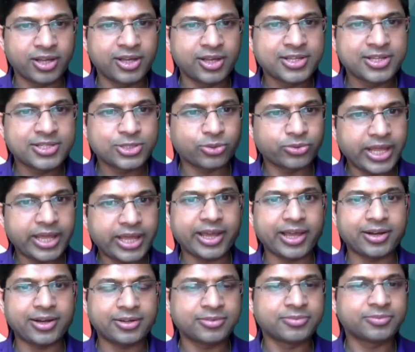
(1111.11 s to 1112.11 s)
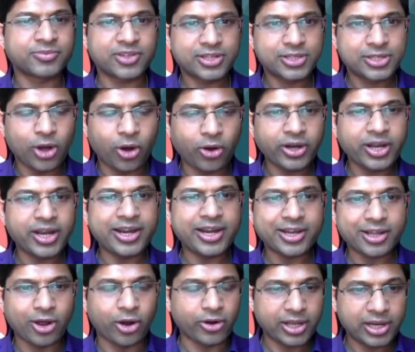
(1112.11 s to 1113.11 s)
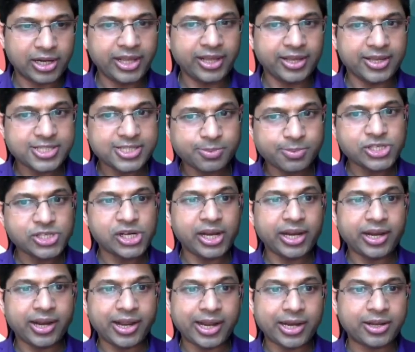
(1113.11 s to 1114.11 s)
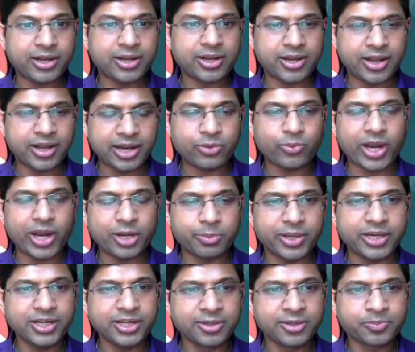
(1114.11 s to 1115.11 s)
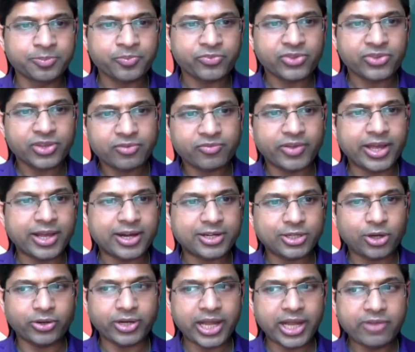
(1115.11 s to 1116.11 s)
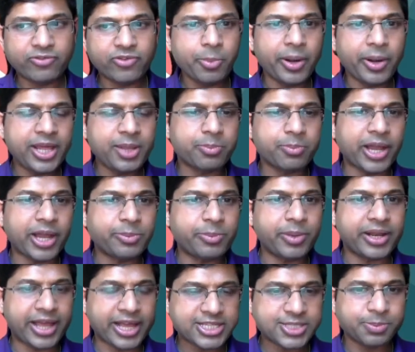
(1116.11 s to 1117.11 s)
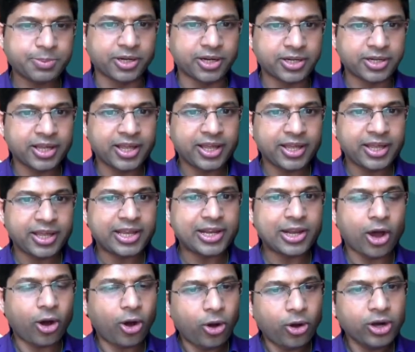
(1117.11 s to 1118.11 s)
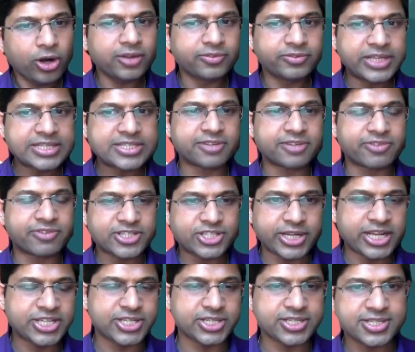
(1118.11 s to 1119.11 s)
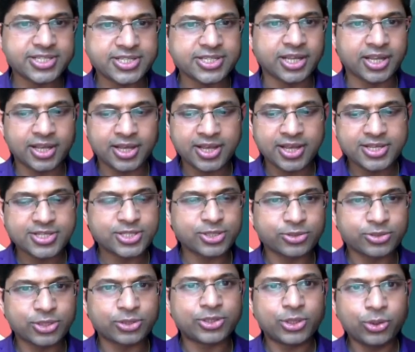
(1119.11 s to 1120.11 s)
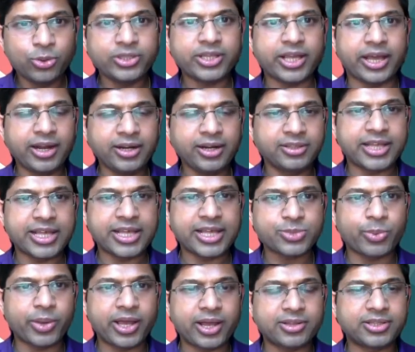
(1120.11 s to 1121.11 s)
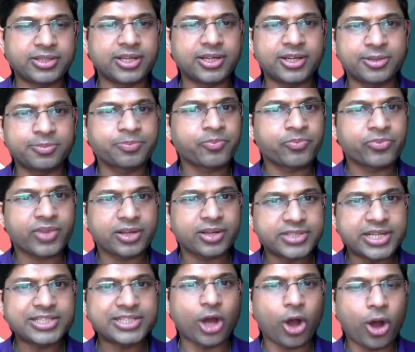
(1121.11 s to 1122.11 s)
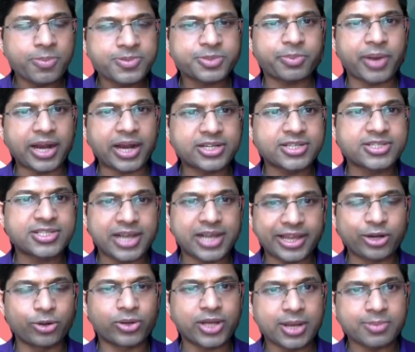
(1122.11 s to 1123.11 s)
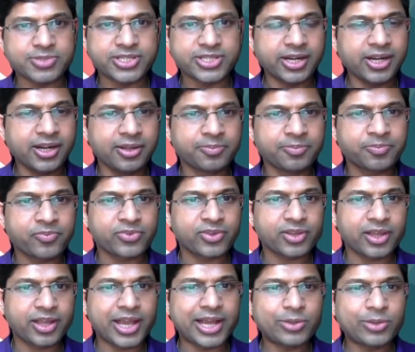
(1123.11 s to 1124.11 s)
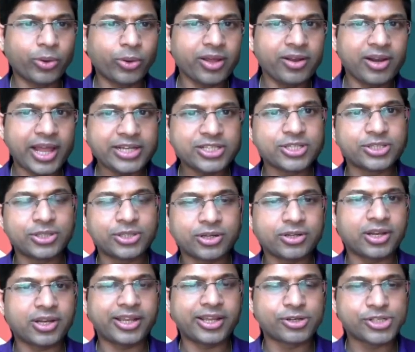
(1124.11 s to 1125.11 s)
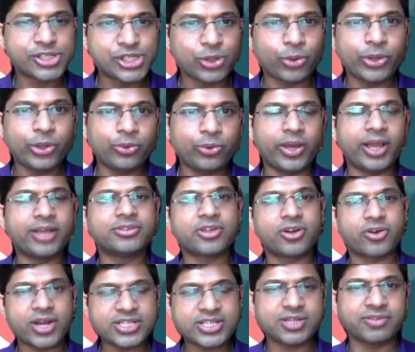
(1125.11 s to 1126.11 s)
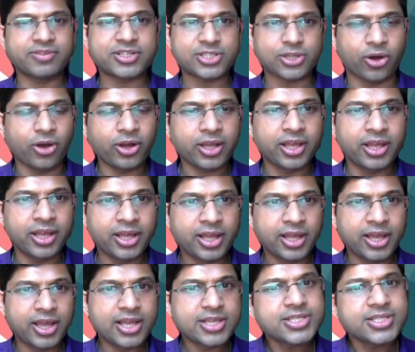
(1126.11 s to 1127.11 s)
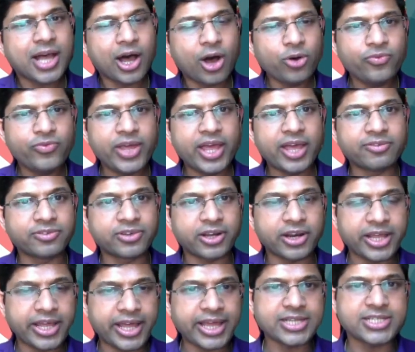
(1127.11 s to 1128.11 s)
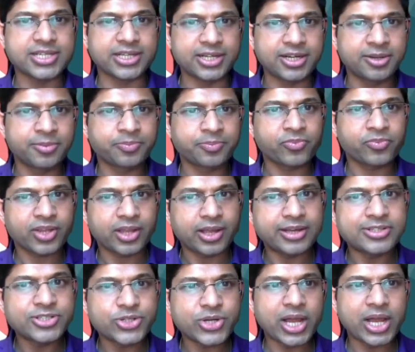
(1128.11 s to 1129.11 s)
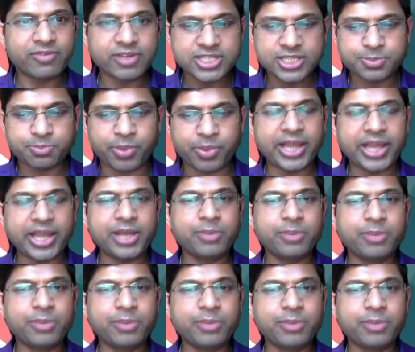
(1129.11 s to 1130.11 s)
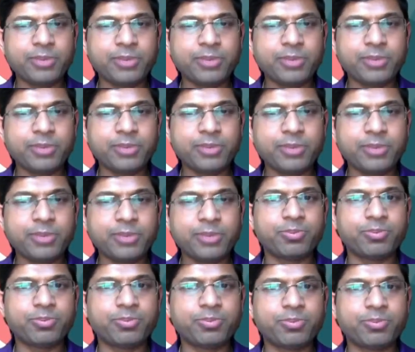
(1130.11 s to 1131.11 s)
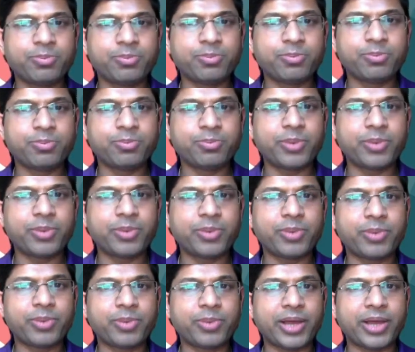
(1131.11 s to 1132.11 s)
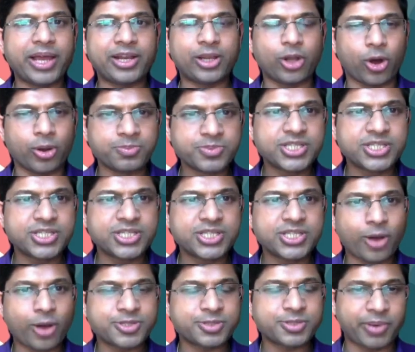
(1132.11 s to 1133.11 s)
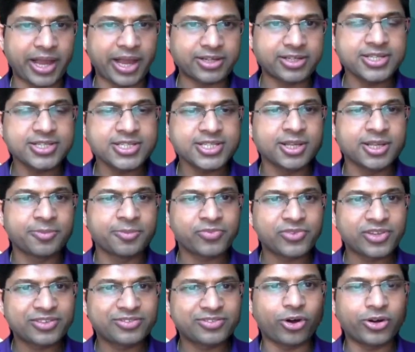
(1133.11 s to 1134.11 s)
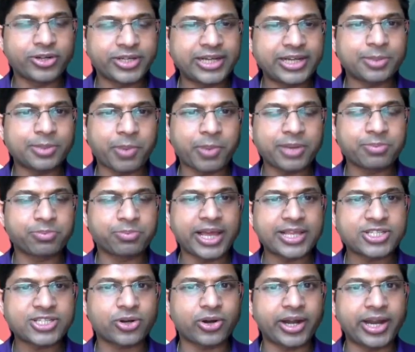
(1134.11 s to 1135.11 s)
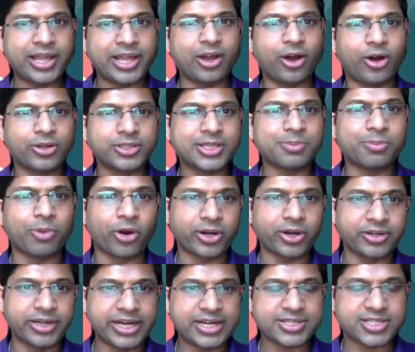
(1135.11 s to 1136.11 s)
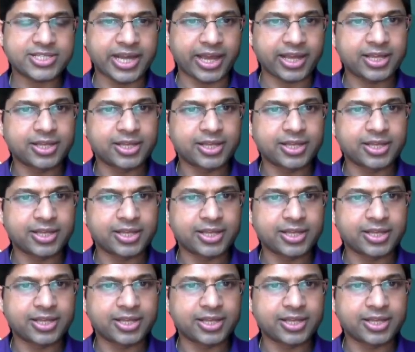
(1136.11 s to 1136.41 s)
So they can coordinate accordingly, especially in an environment where not everybody might be an expert in all of these different stages. So to do that, that's where the data ops practice comes in. And what I'd like to show you in the rest of the talk is how we have created Unravel's pipeline observer to simplify this entire data ops practice for data pipelines running on the modern data stack.